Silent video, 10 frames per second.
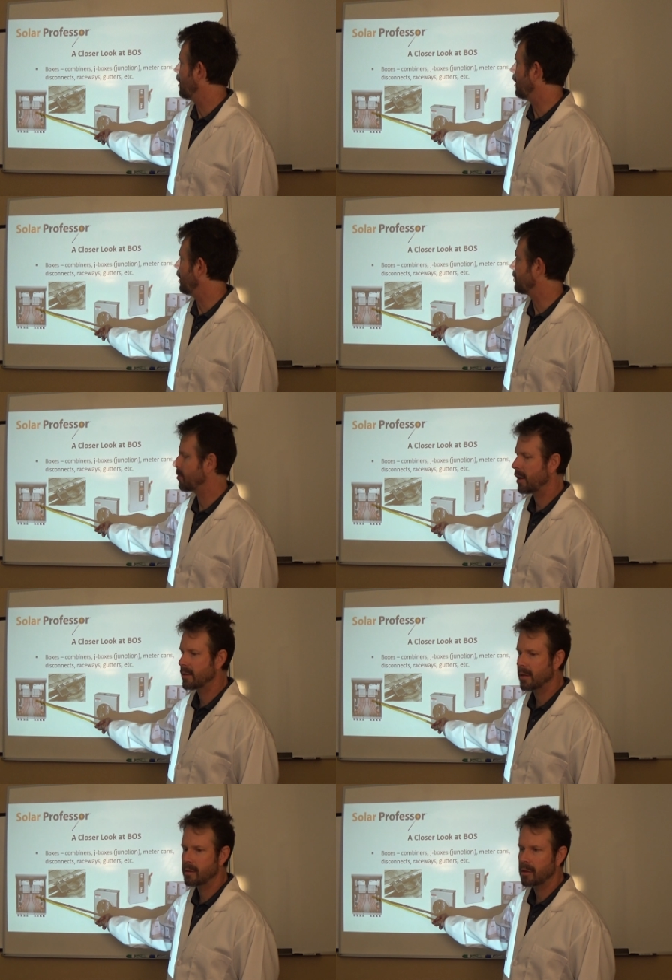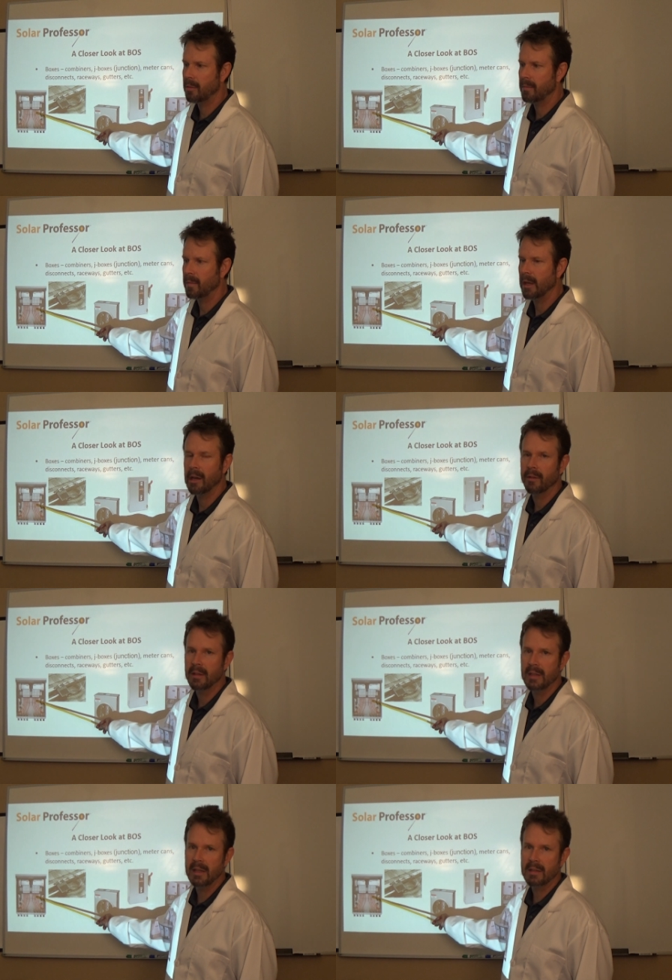a string system, uh, the
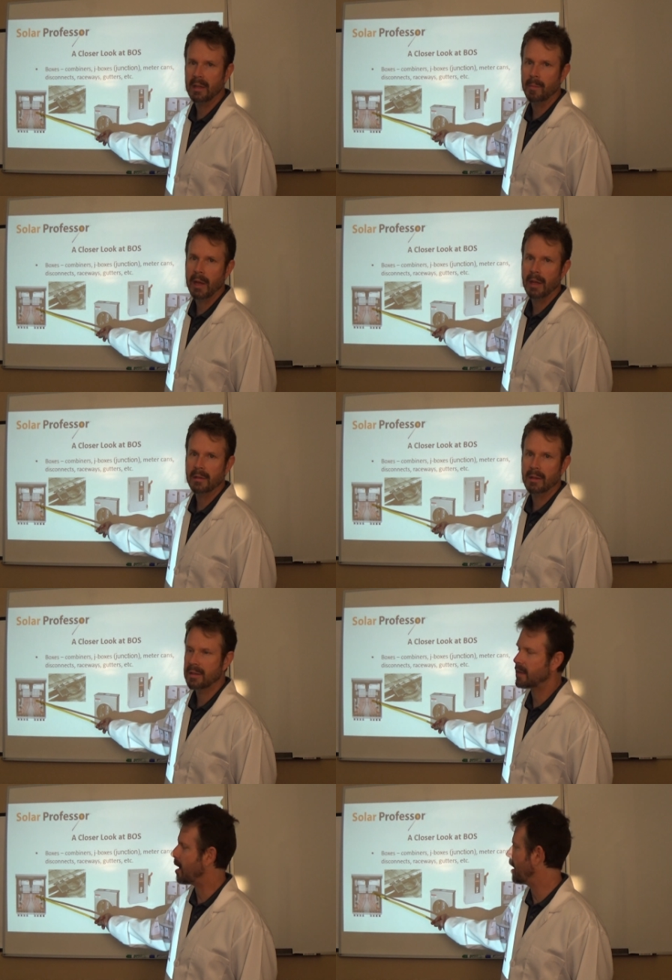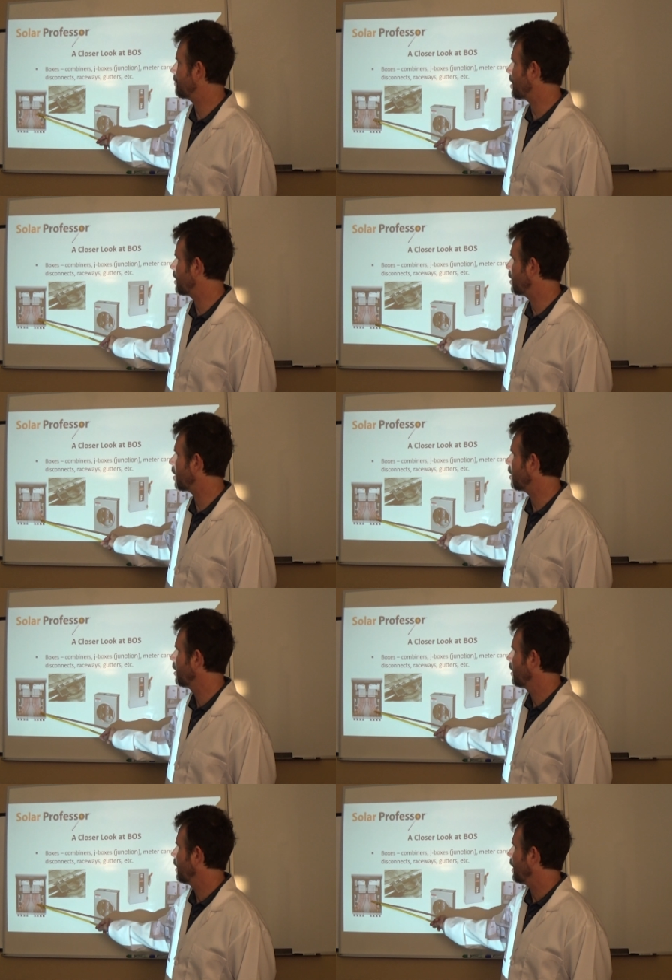DC-based side right here.
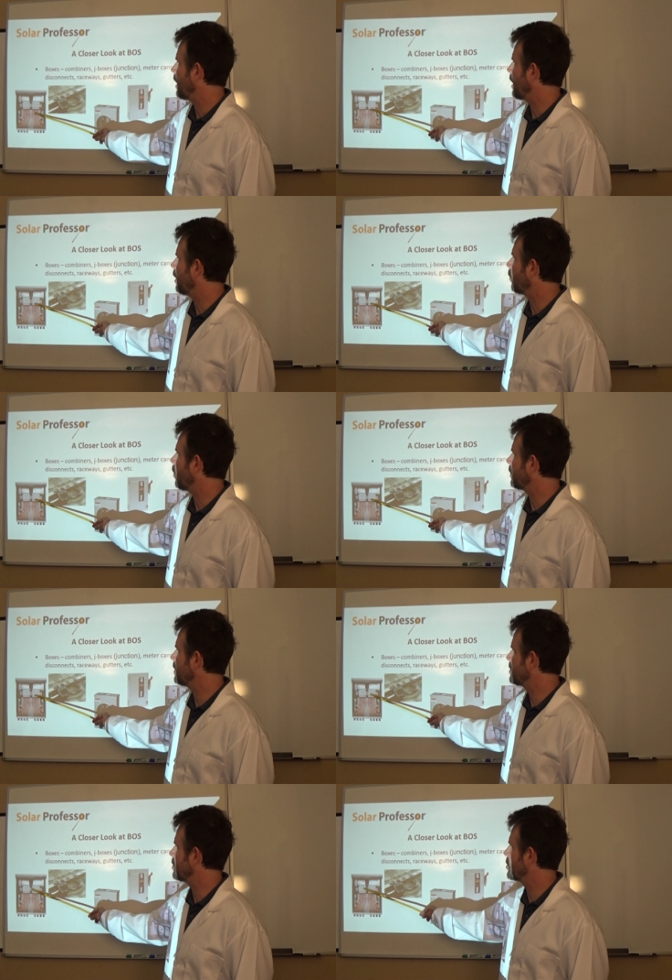And what these are